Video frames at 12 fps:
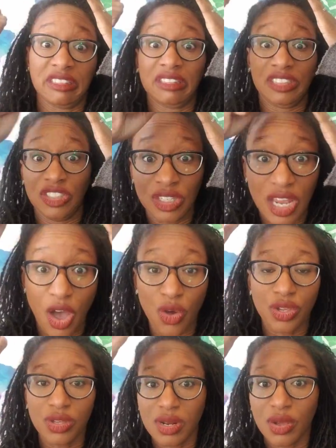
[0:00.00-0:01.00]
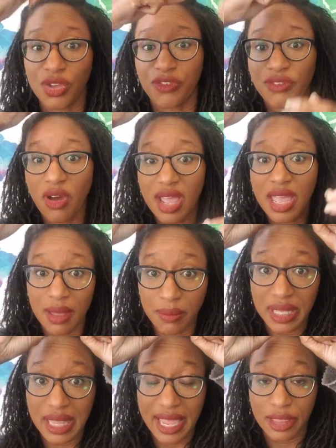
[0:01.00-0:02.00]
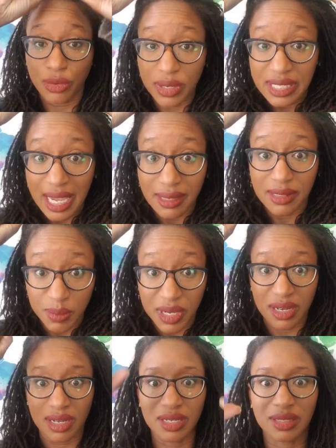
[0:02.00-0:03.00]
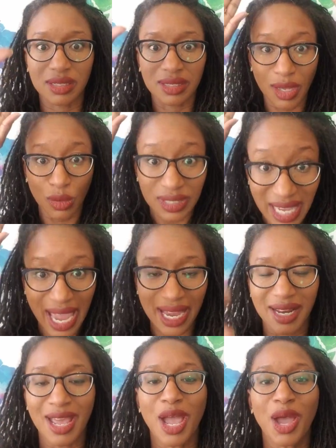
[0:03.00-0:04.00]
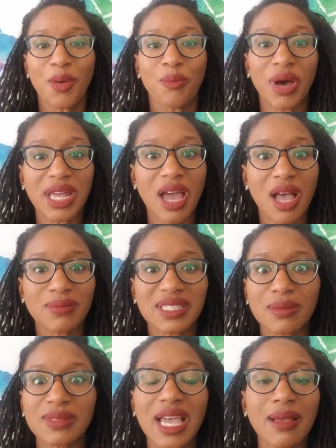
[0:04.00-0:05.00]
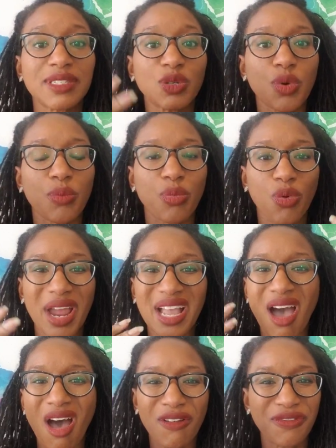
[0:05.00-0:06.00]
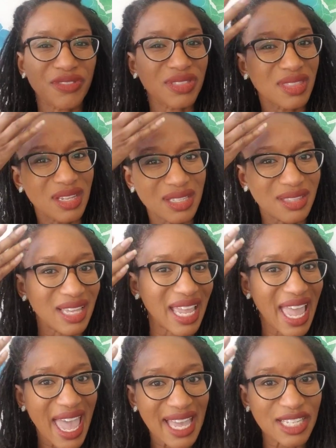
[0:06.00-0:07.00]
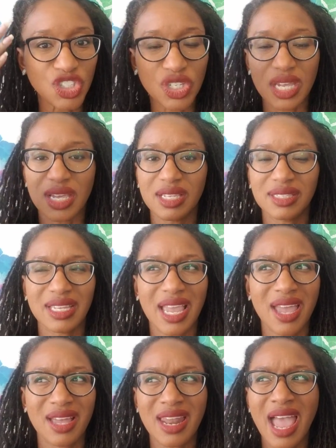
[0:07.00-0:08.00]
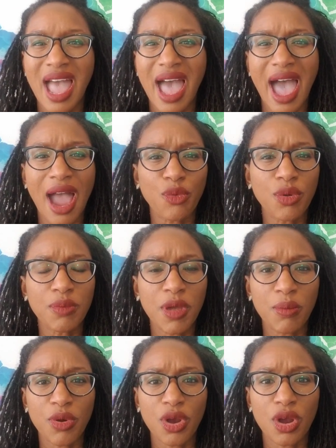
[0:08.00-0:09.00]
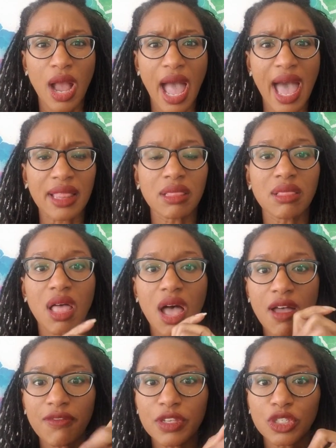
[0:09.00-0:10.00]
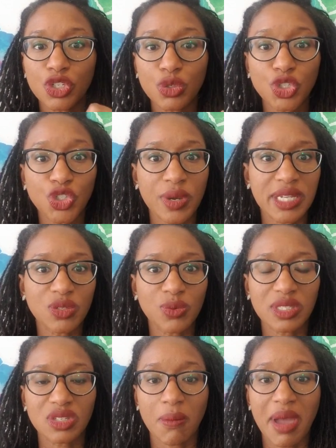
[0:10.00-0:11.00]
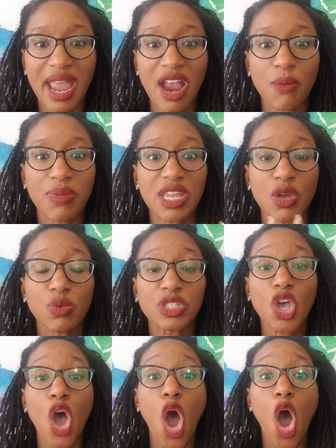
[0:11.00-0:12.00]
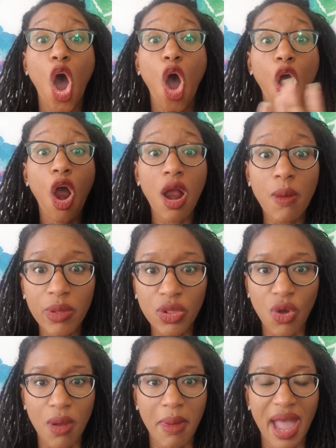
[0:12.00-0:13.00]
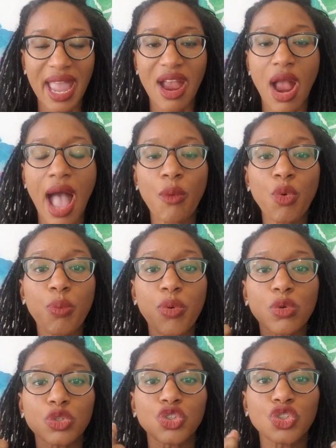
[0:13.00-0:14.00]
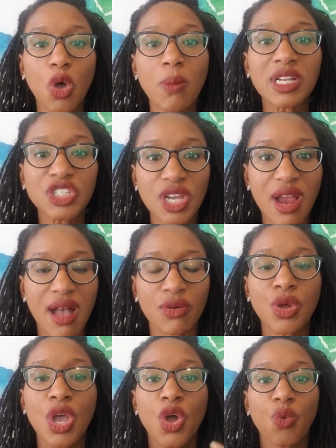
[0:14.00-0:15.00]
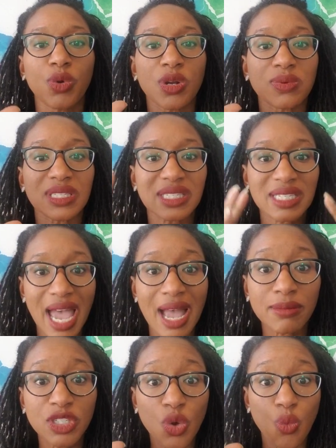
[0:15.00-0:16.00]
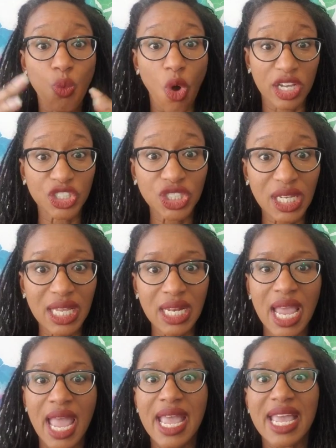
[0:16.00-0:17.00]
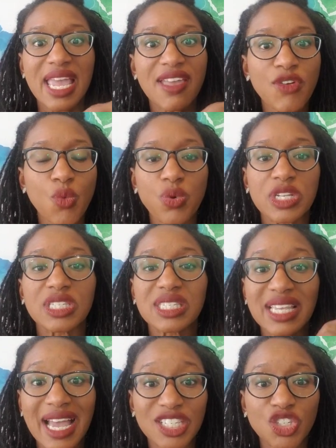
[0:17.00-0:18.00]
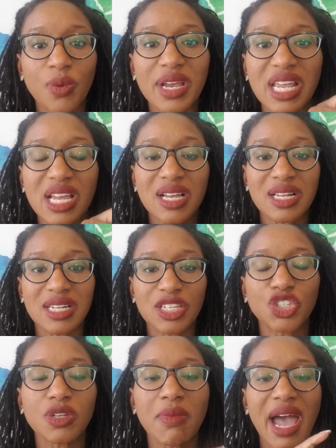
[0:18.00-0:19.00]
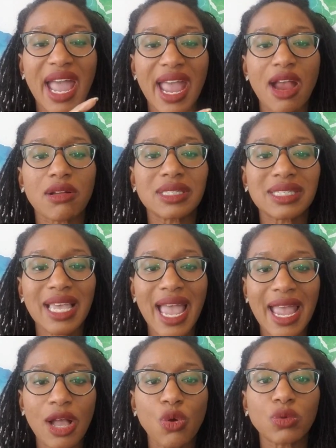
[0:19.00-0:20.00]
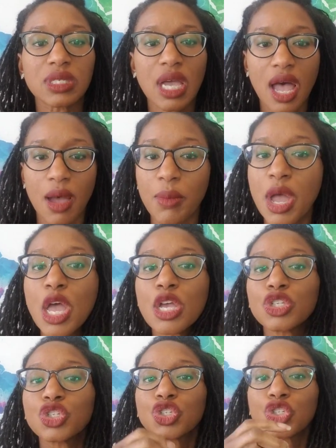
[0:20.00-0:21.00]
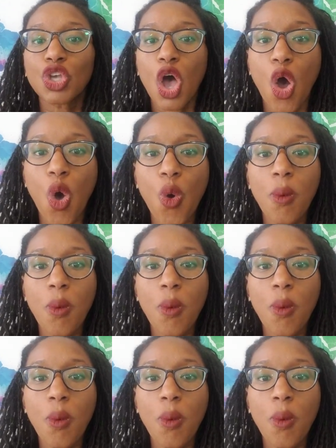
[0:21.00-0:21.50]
you know, your forehead be like 3 times bigger because it's so tight. But sometimes it would break off the edges. And I remember I love the 2-strand twist on my hair, but it was horrible on my hair. I would pull so much hair out when it was time to wash it. Even with saturated and conditioned, my hair tangled up so